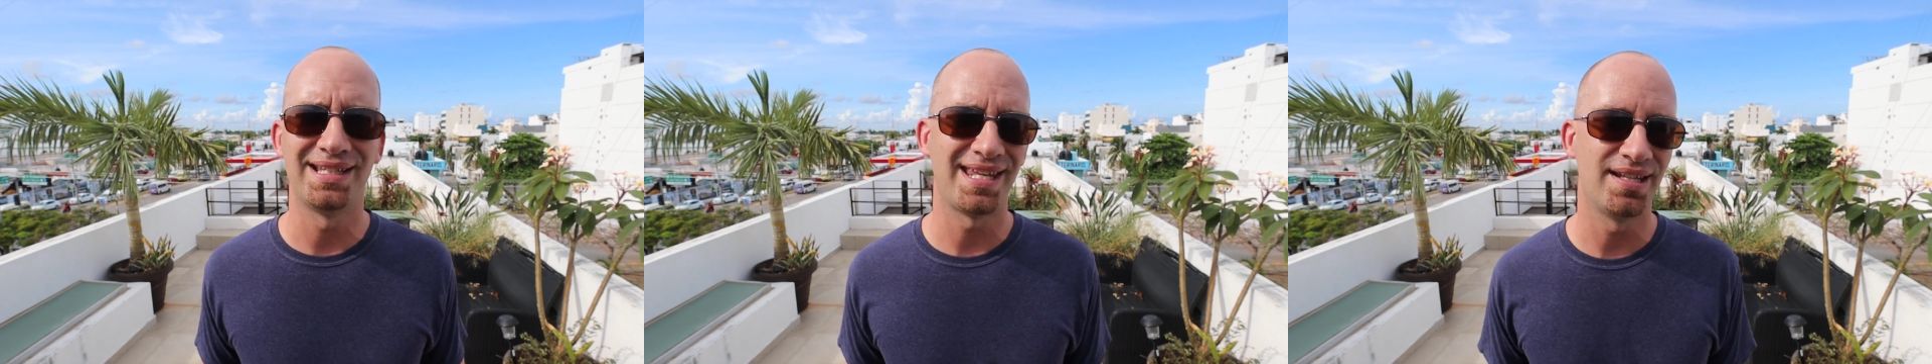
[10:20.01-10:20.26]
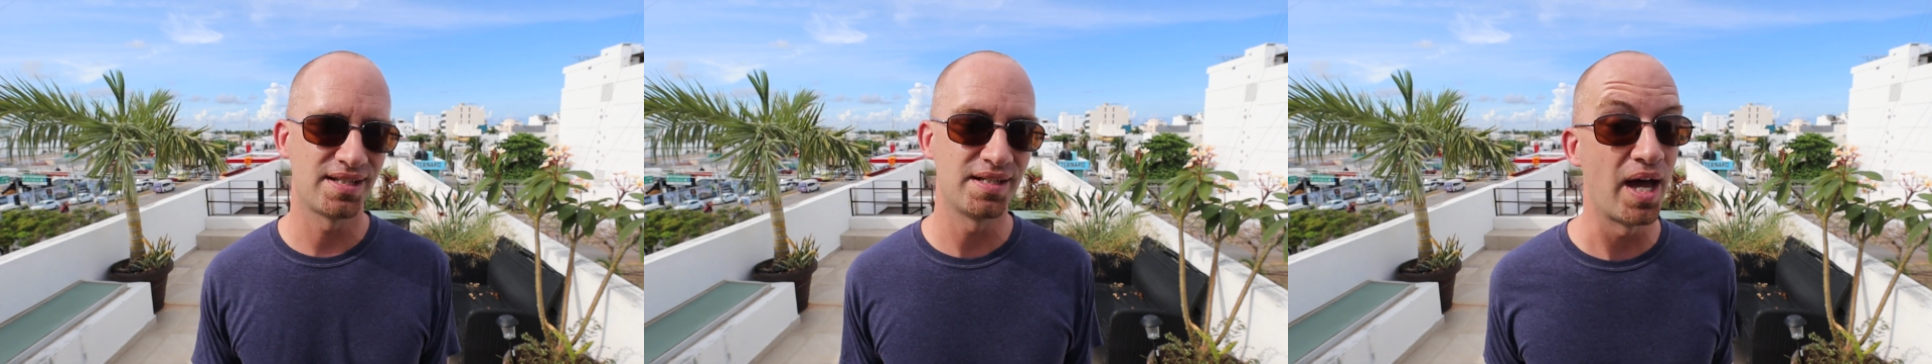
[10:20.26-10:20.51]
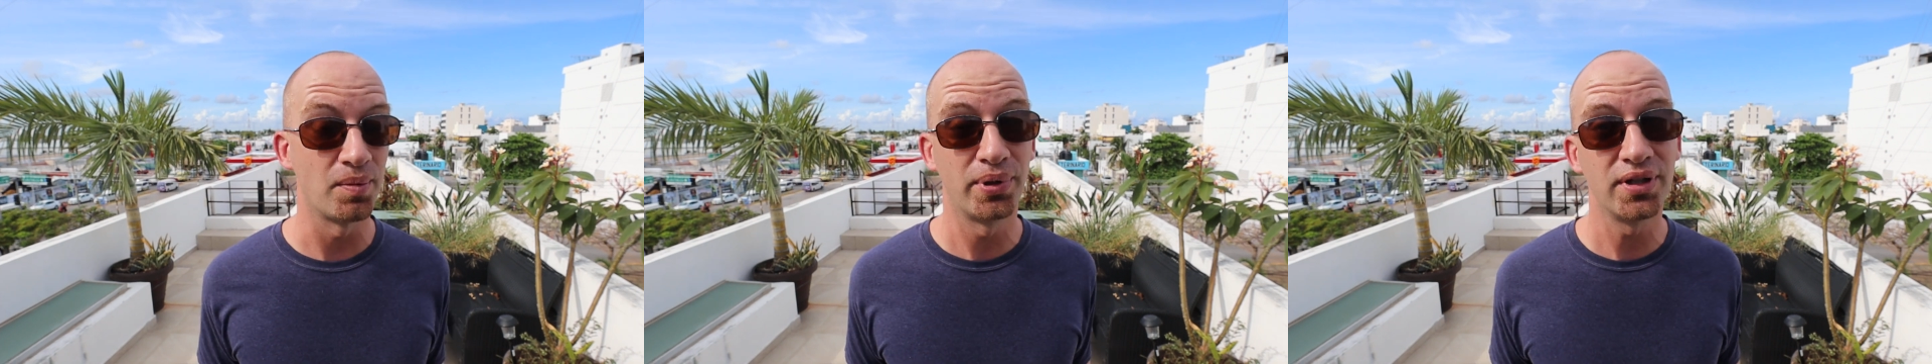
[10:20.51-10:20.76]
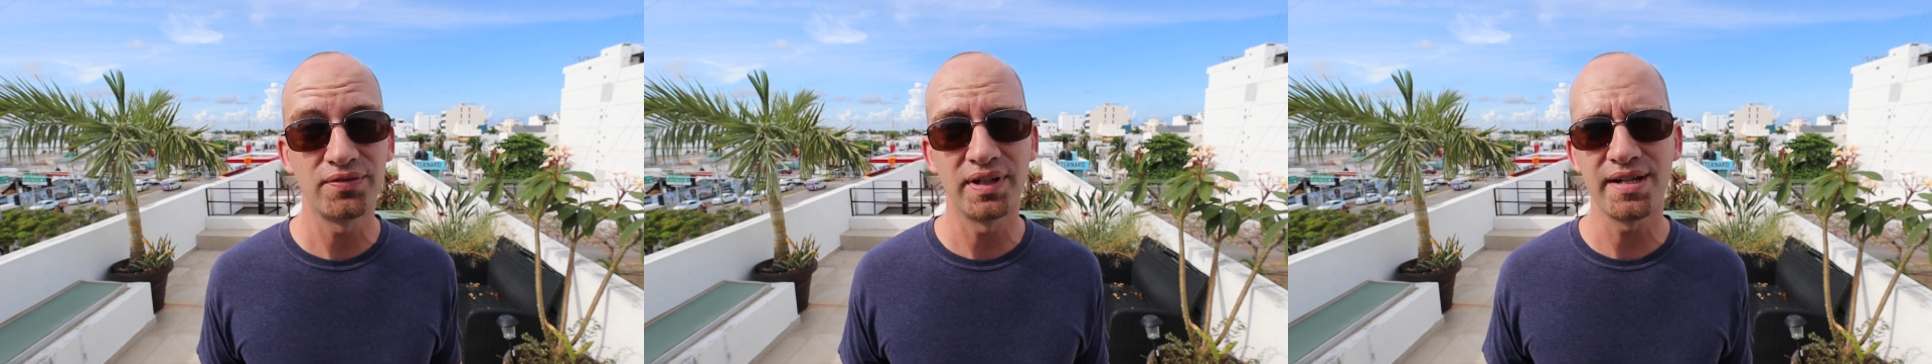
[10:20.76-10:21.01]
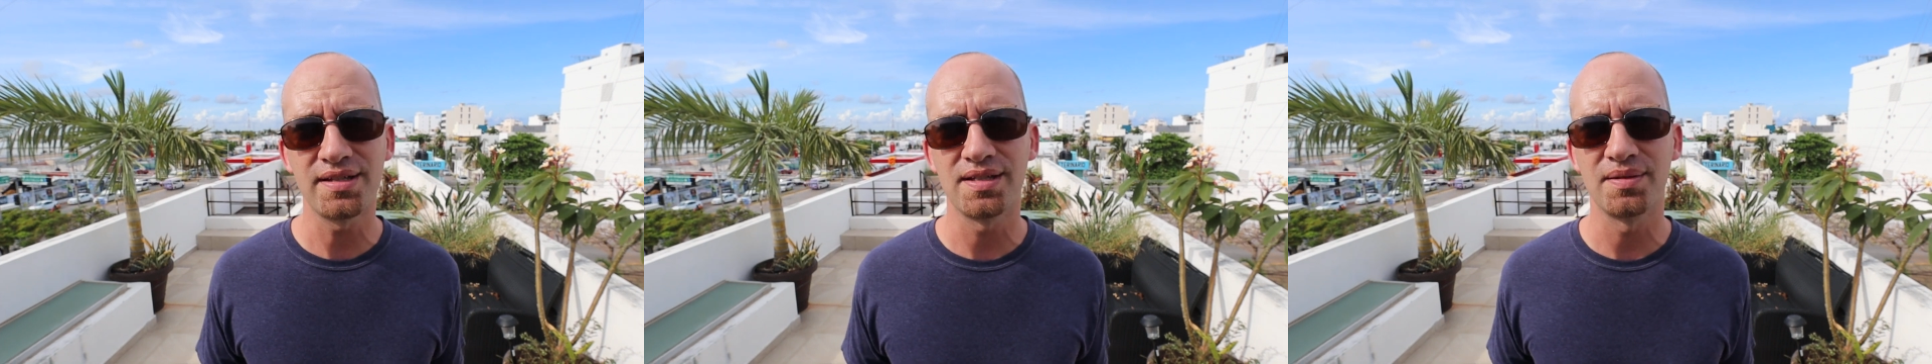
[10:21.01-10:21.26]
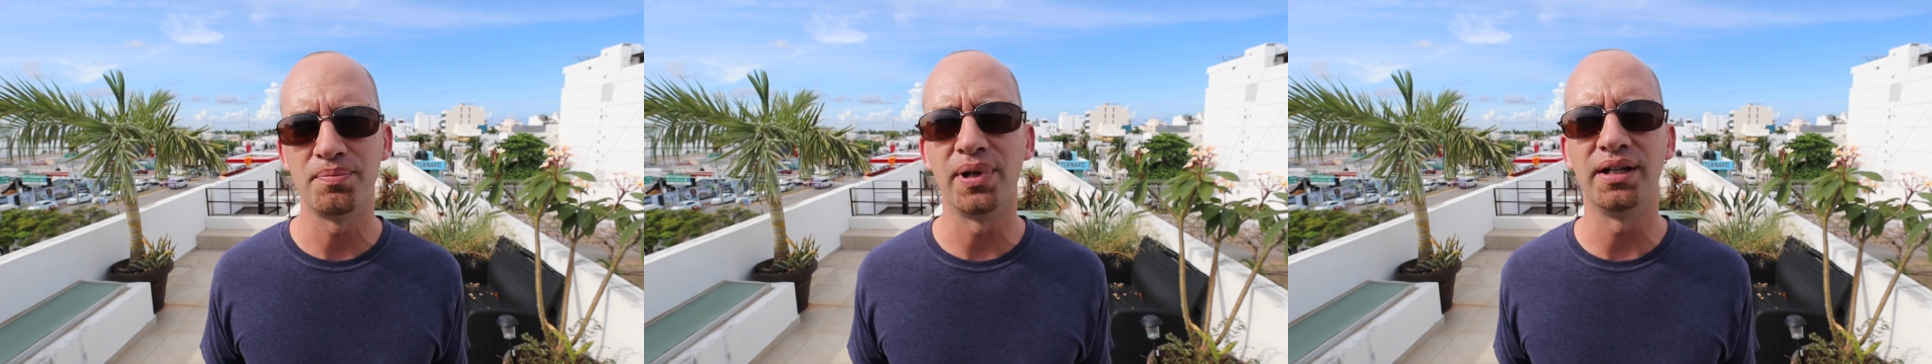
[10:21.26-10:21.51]
It's not
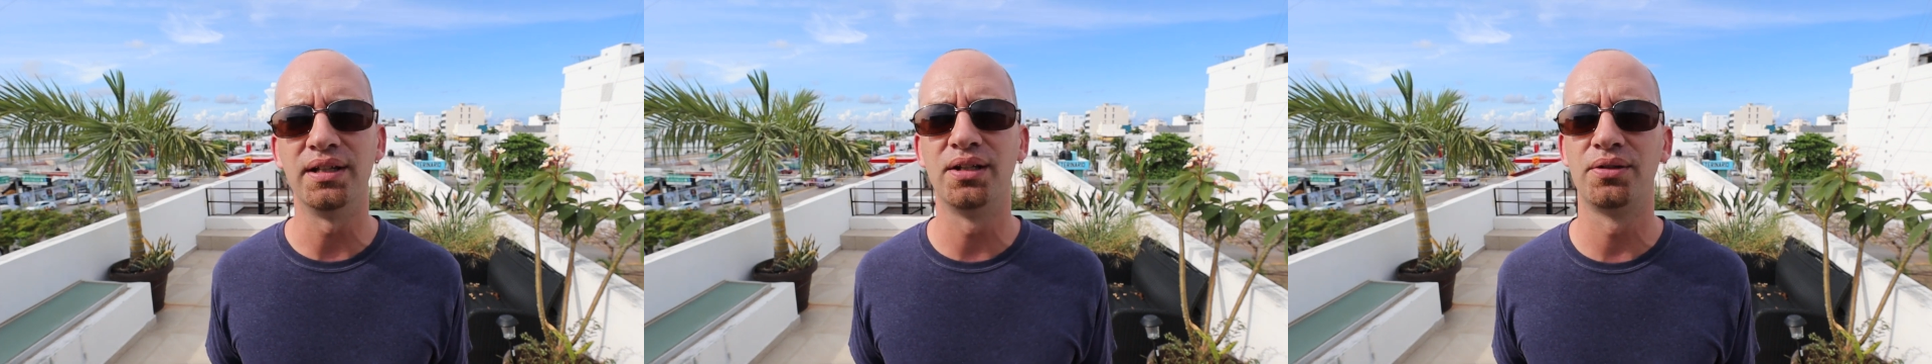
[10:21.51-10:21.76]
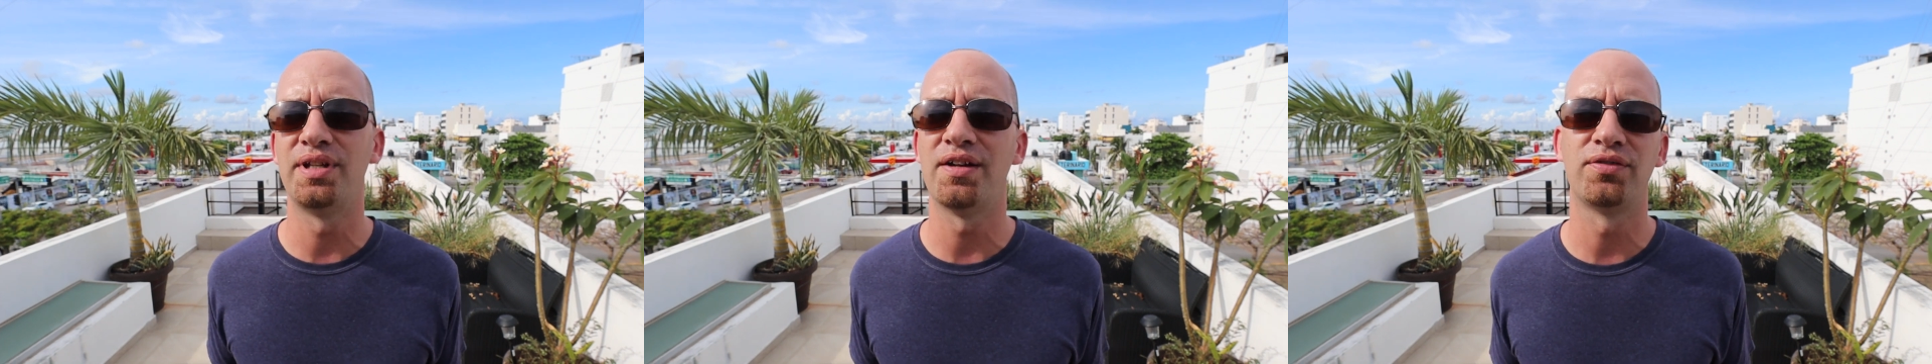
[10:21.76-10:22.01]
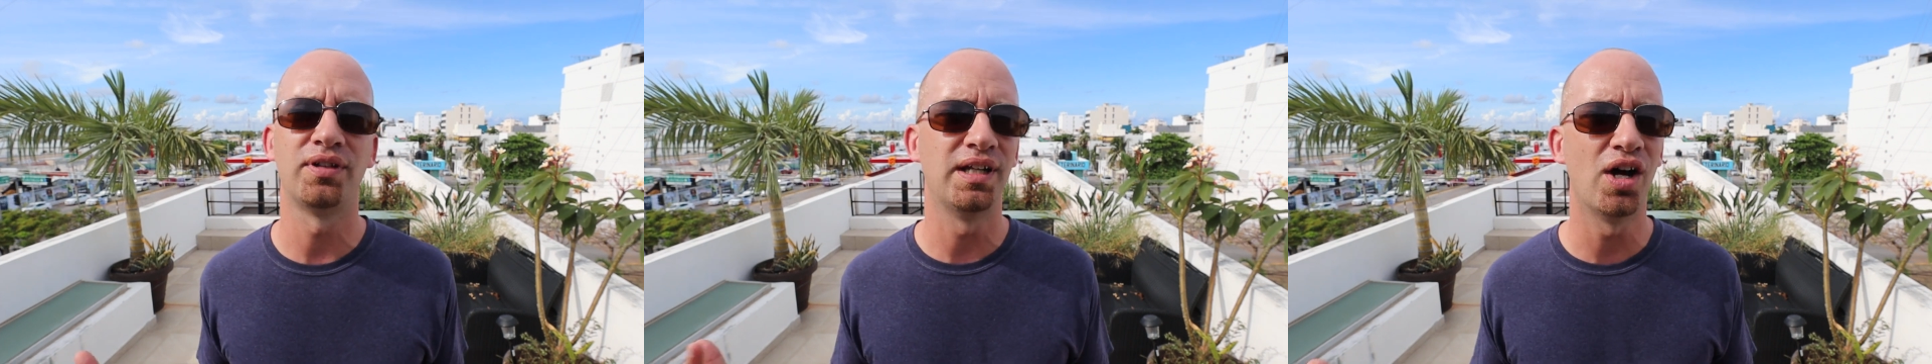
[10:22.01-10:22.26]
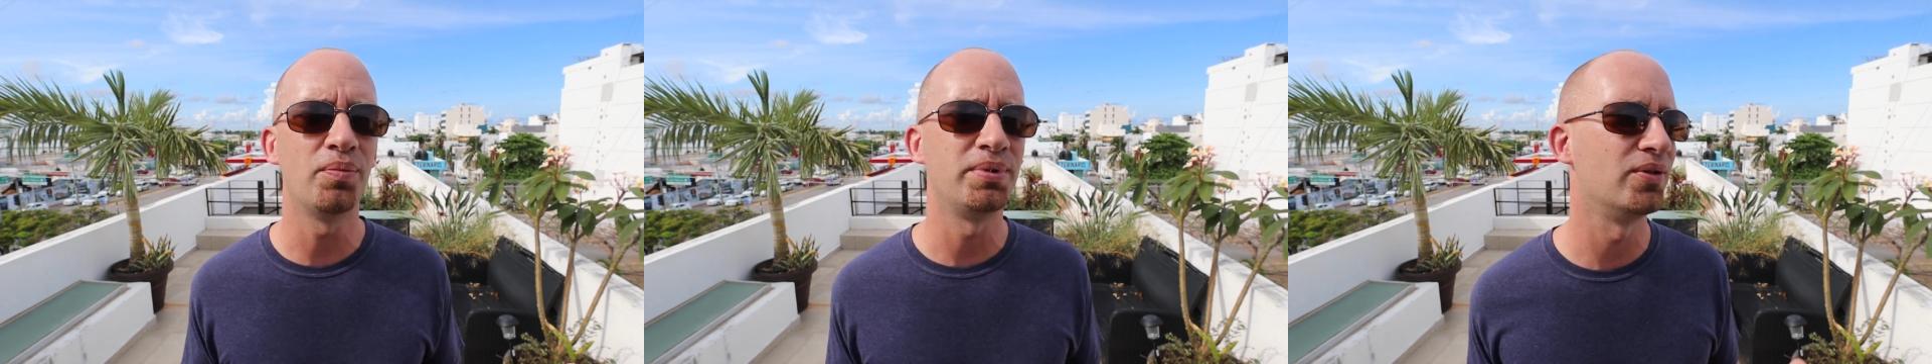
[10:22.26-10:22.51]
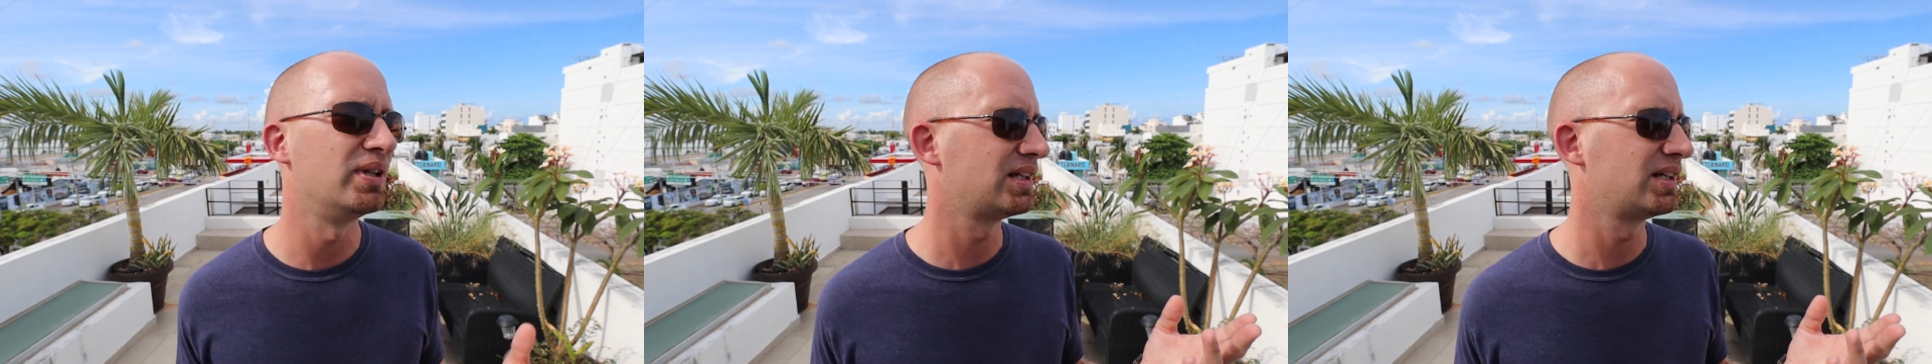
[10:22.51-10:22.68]
perfect, but it'll definitely help you.